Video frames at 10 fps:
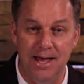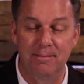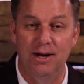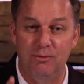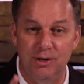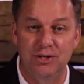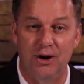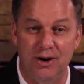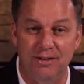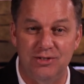imminent
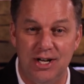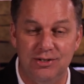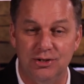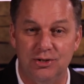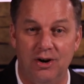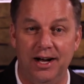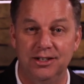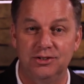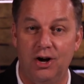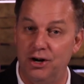return of Jesus
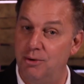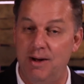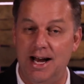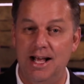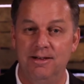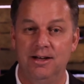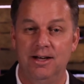Christ. Are you ready?